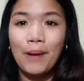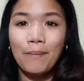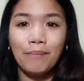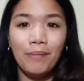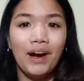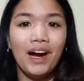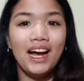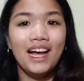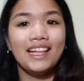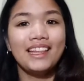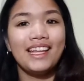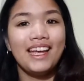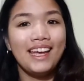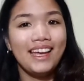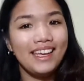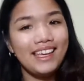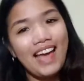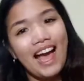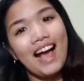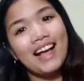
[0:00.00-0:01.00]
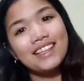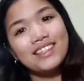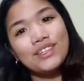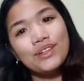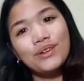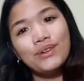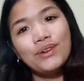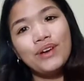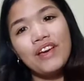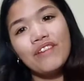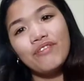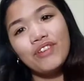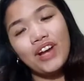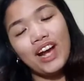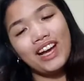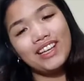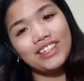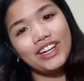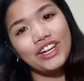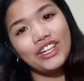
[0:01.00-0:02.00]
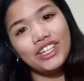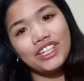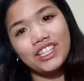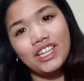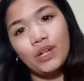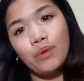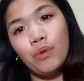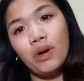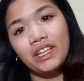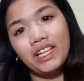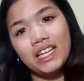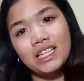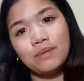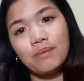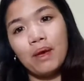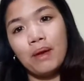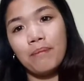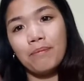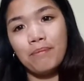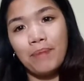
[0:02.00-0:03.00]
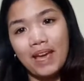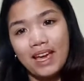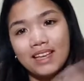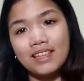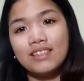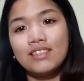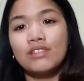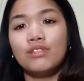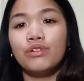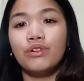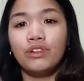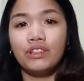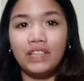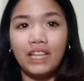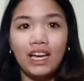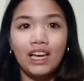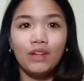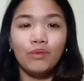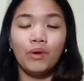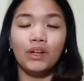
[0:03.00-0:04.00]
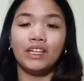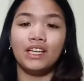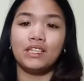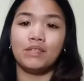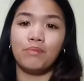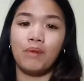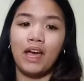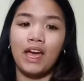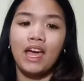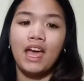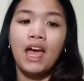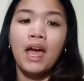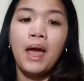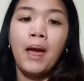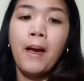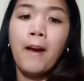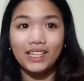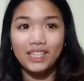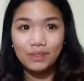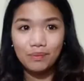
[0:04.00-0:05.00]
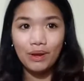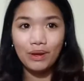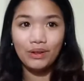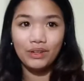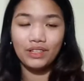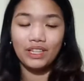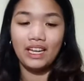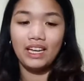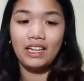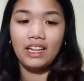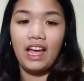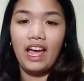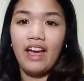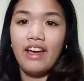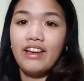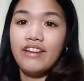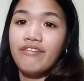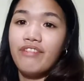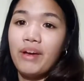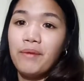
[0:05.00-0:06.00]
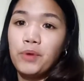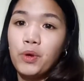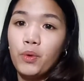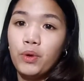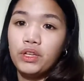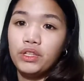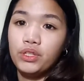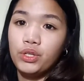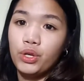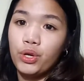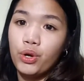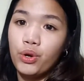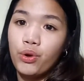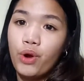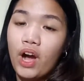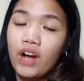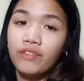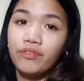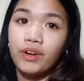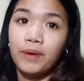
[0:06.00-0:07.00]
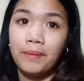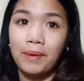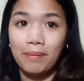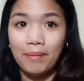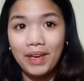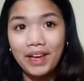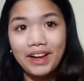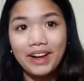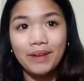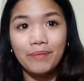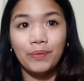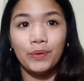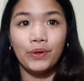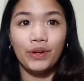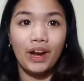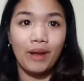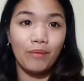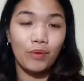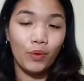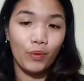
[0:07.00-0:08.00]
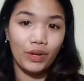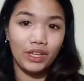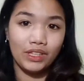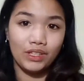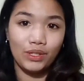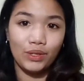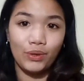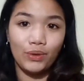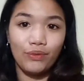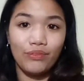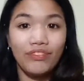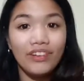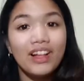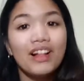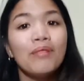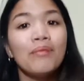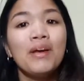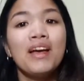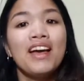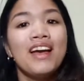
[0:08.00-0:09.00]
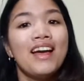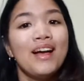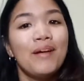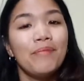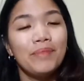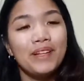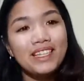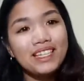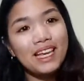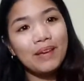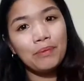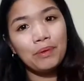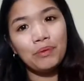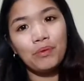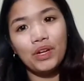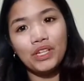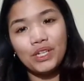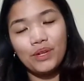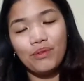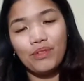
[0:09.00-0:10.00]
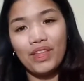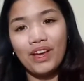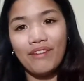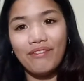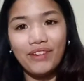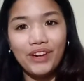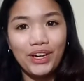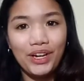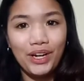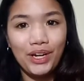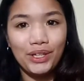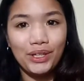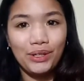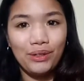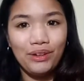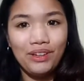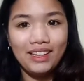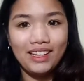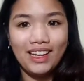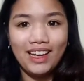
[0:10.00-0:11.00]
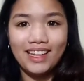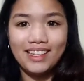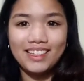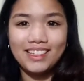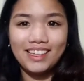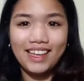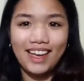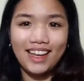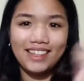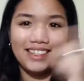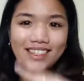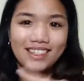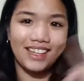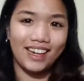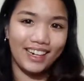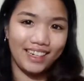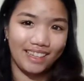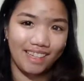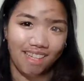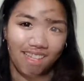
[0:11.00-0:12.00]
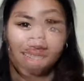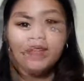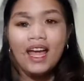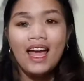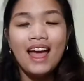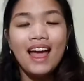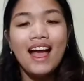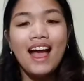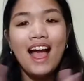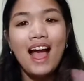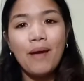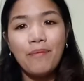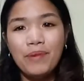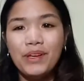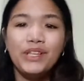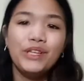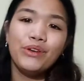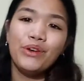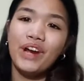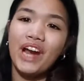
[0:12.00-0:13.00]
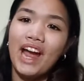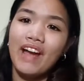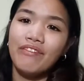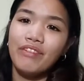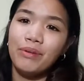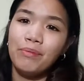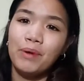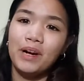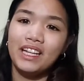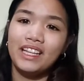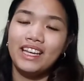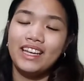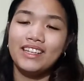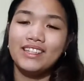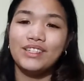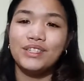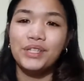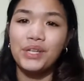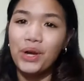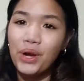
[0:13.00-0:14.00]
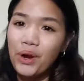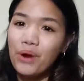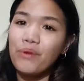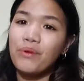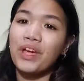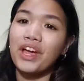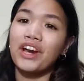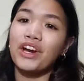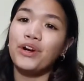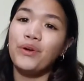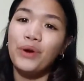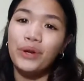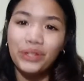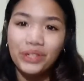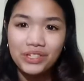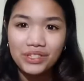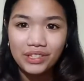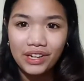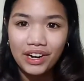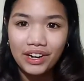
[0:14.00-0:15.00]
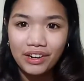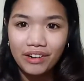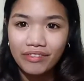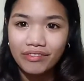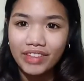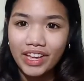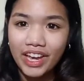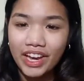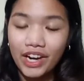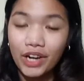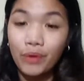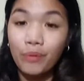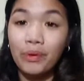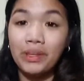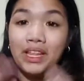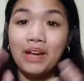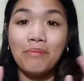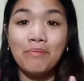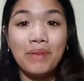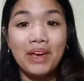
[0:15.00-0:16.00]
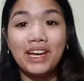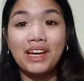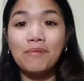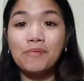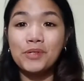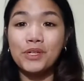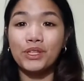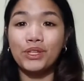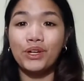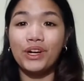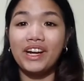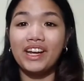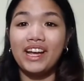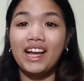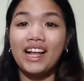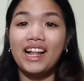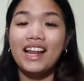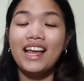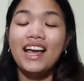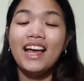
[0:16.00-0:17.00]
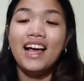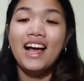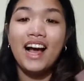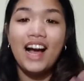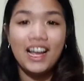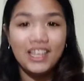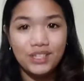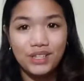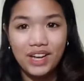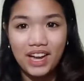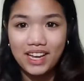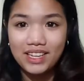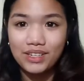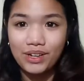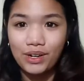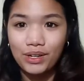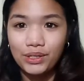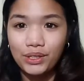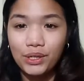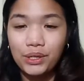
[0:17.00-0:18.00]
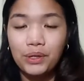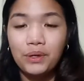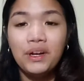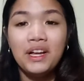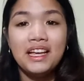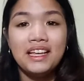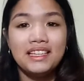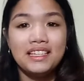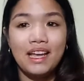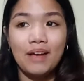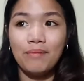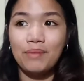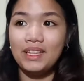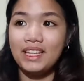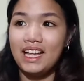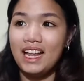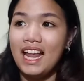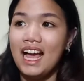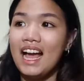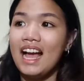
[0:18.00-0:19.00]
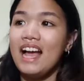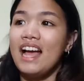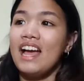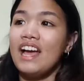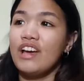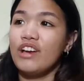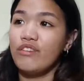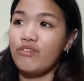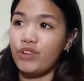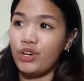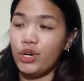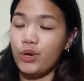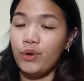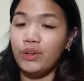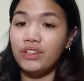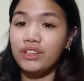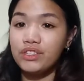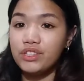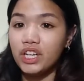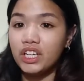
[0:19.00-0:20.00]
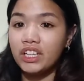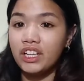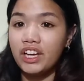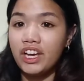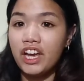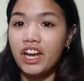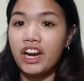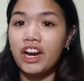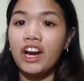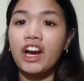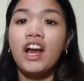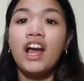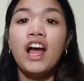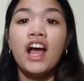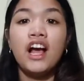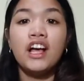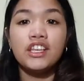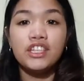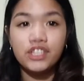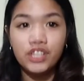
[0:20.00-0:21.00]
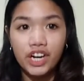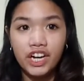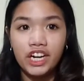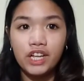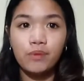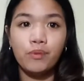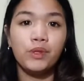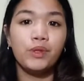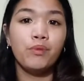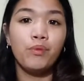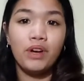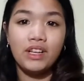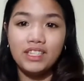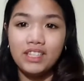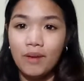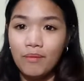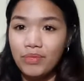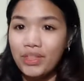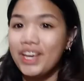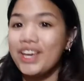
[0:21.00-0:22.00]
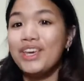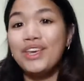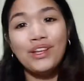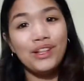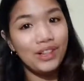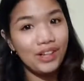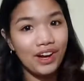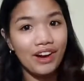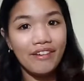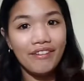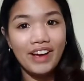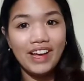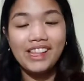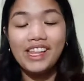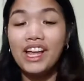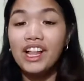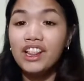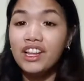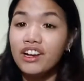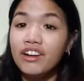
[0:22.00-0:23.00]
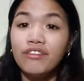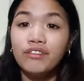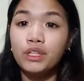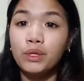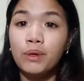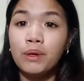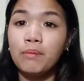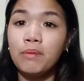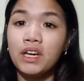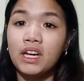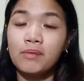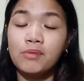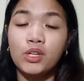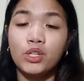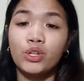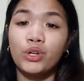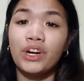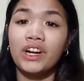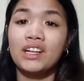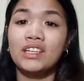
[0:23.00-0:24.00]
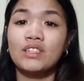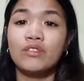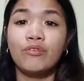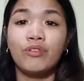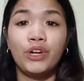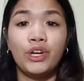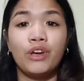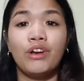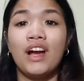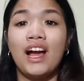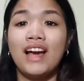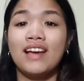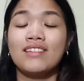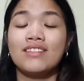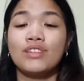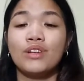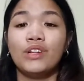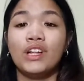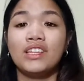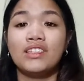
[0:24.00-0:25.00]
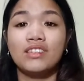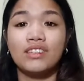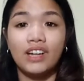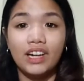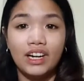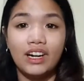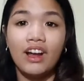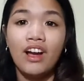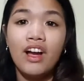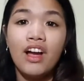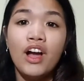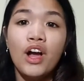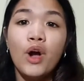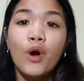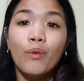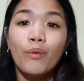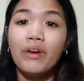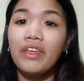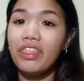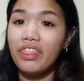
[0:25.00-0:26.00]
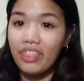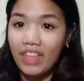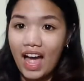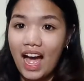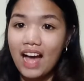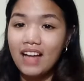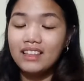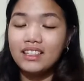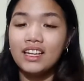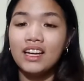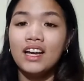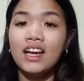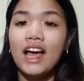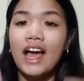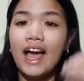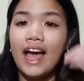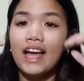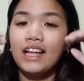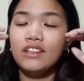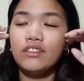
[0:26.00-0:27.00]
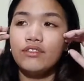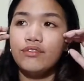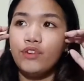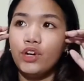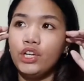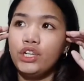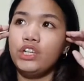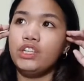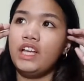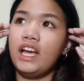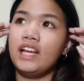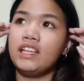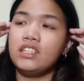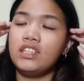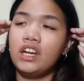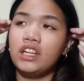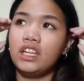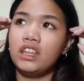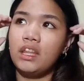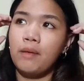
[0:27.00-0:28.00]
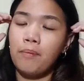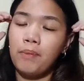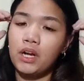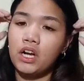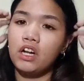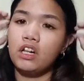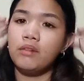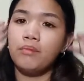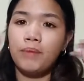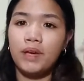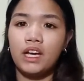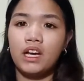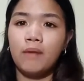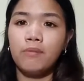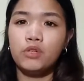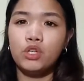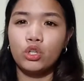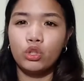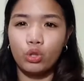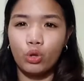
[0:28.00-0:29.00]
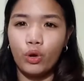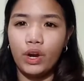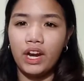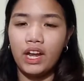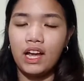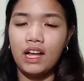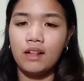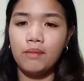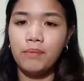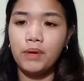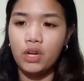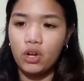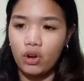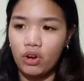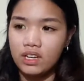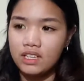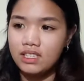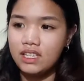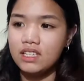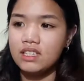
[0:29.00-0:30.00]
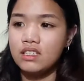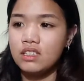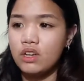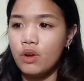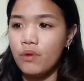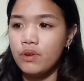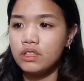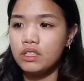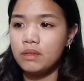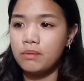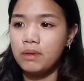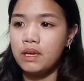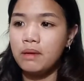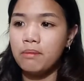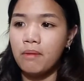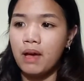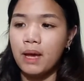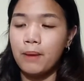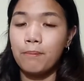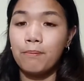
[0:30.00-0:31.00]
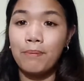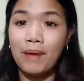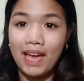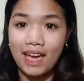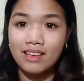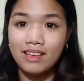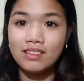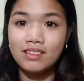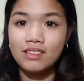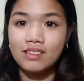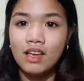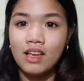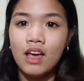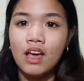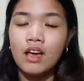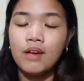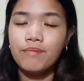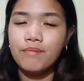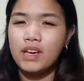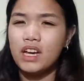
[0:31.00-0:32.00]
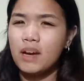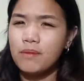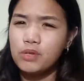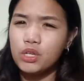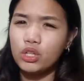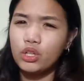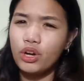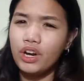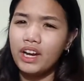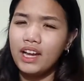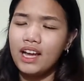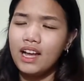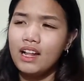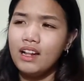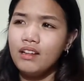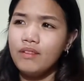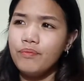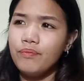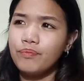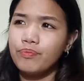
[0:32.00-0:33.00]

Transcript: But yeah, so if you guys are interested, what is my base routine, what is my routine if I'm going to go out for my makeup or I'm going to film, please keep on watching. Without further ado, let's get started. Happy New Year, everybody! So we are going to start off the year with a makeup tutorial. As you guys all know, sabi nila, if you're going to start the year, start it with something you love. And I love doing makeup tutorials for you guys, so let's start with that. And for today, it's not a typical makeup tutorial because this is going to be my base makeup tutorial.